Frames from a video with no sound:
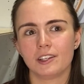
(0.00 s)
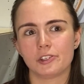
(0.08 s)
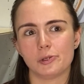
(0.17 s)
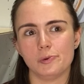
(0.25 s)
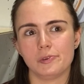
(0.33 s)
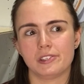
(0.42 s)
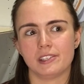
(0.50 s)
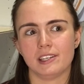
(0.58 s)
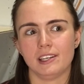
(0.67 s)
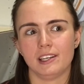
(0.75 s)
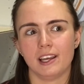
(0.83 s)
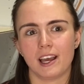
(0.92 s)
to
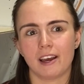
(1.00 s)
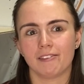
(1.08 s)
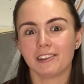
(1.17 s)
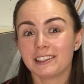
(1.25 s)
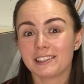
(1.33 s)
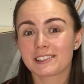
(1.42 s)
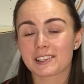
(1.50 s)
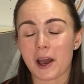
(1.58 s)
see Evelyn's